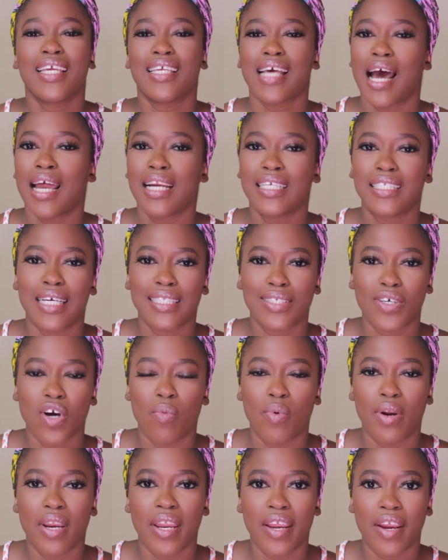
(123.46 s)
I decided to
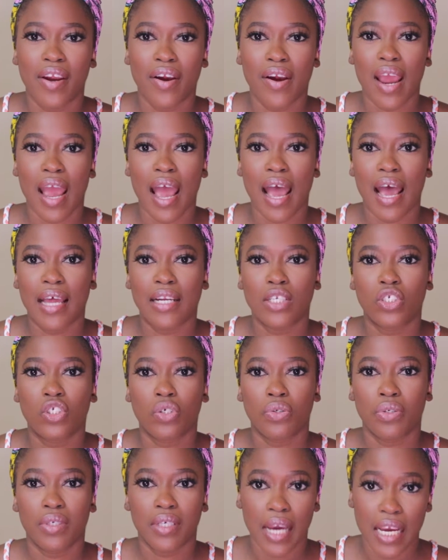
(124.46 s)
come on here and
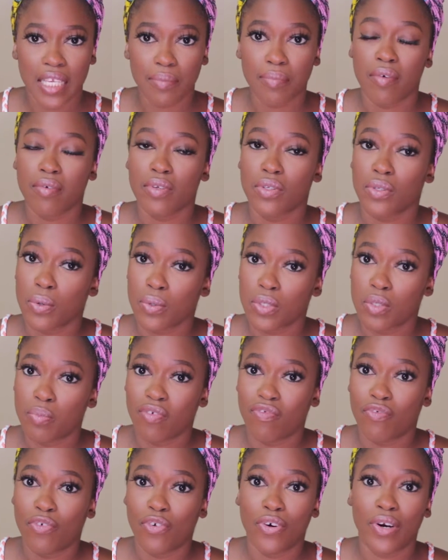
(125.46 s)
show you guys my results
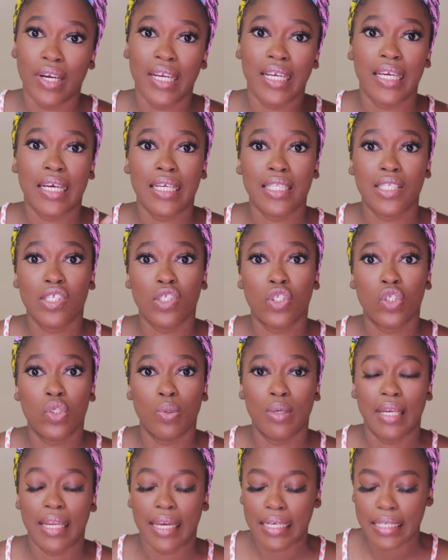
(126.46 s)
before it gets
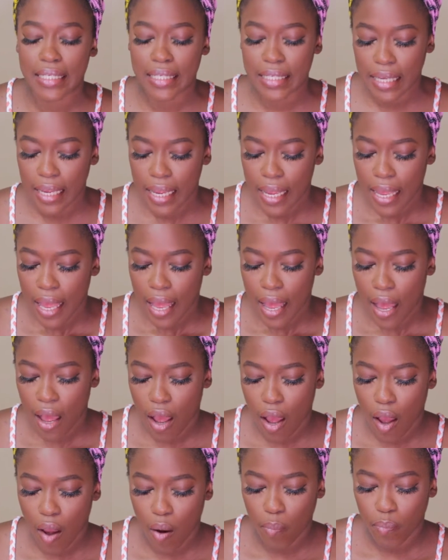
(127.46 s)
too late.
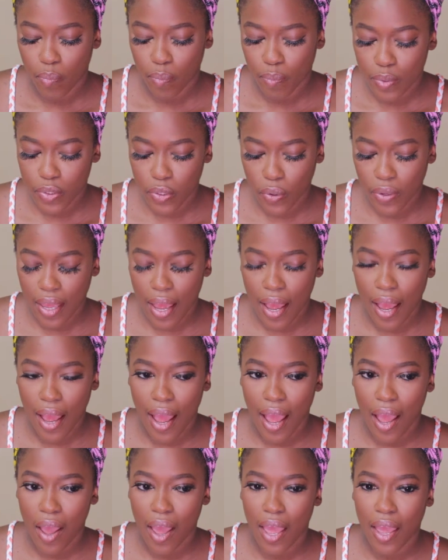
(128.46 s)
So yeah,
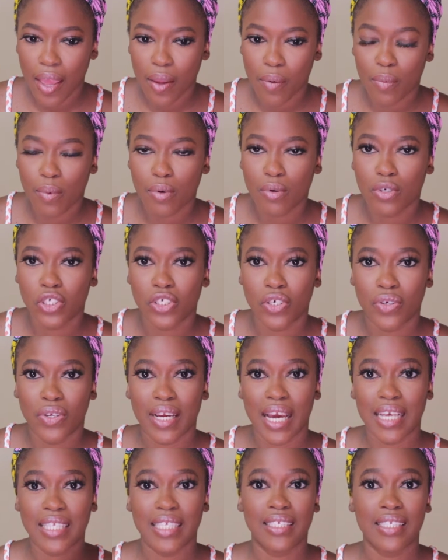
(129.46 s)
I will show you
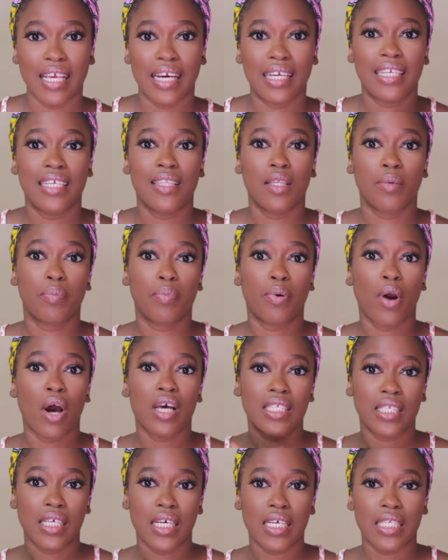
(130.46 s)
guys exactly the
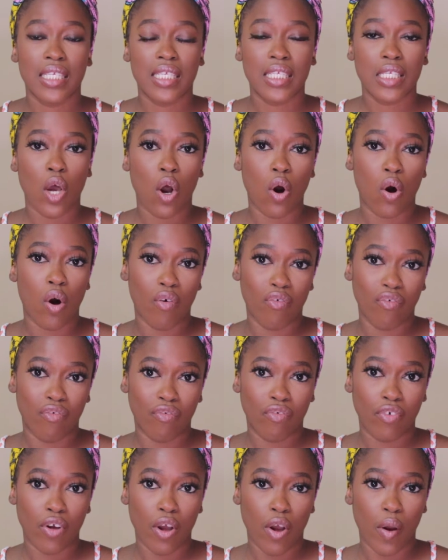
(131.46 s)
process of
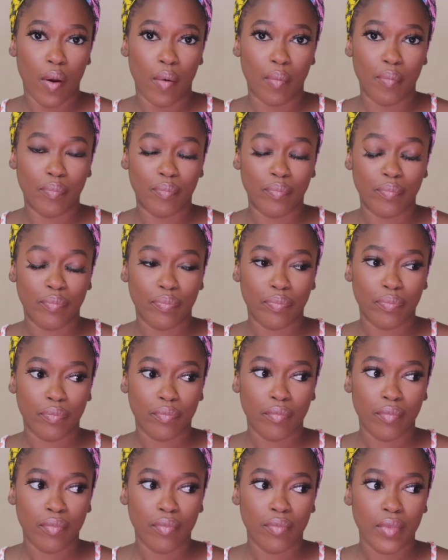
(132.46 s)

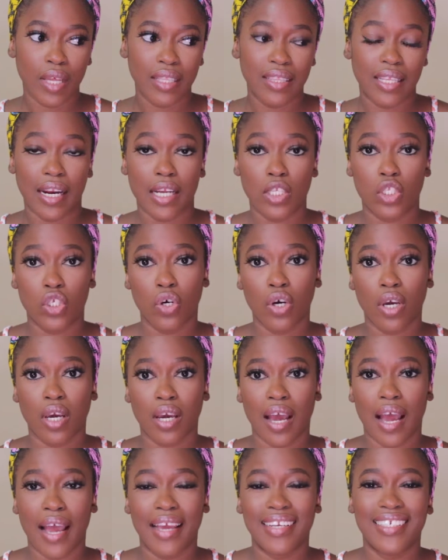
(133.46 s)
that I
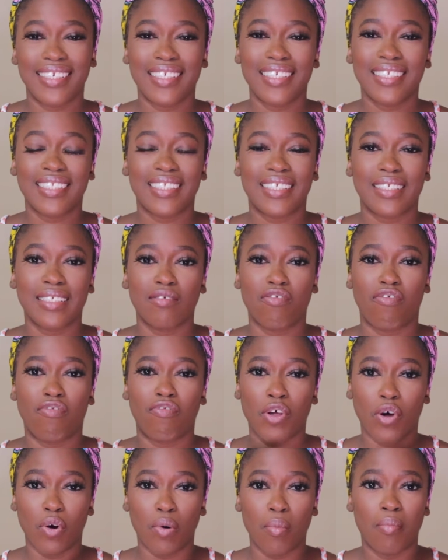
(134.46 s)
took. I didn't
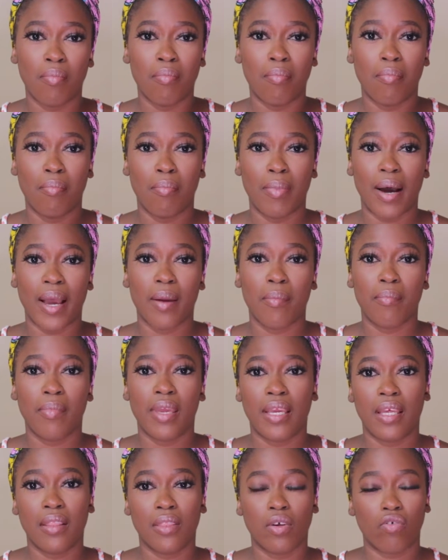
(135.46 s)
film my
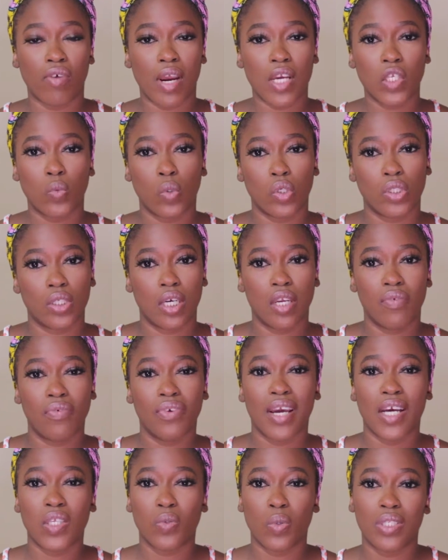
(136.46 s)
making the rice water. If you
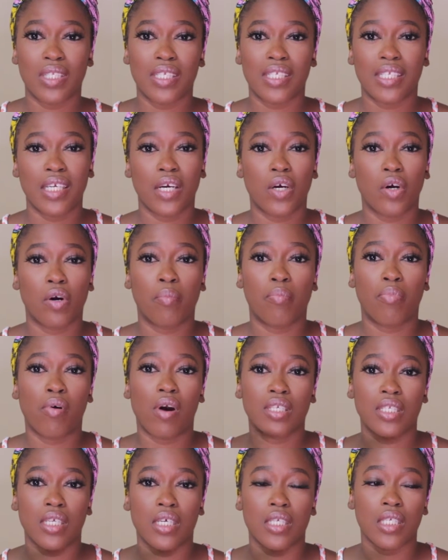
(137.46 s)
guys want to see her
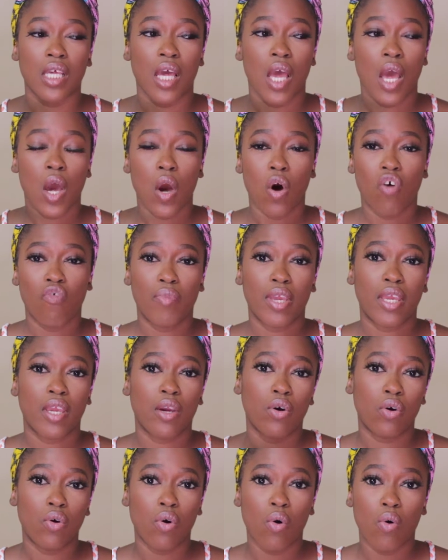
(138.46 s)
process of
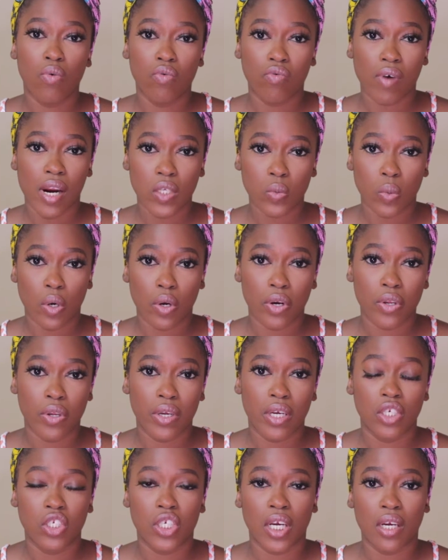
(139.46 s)
making her own rice water, you
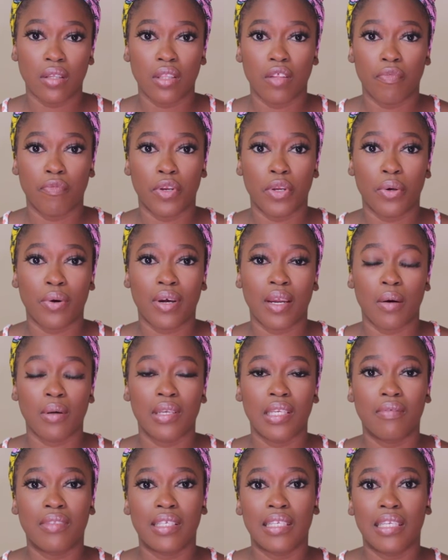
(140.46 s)
can check out the video, and I'll
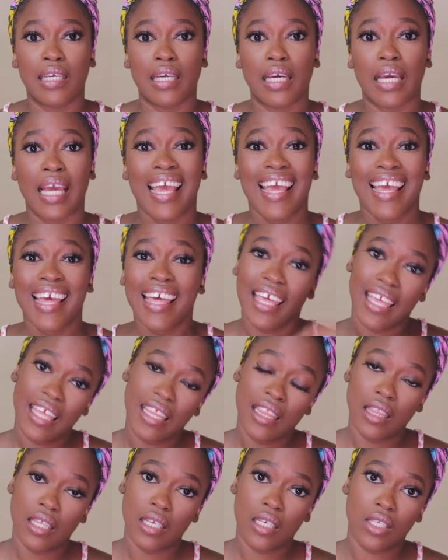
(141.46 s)
leave the link
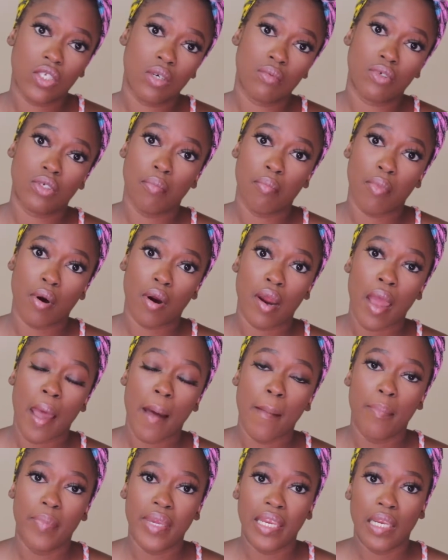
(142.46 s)
in the description bar
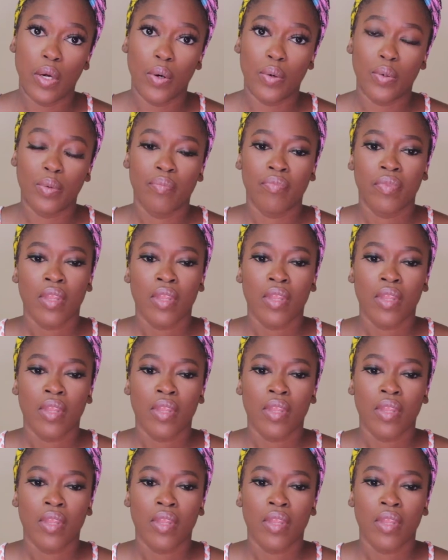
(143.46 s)
below.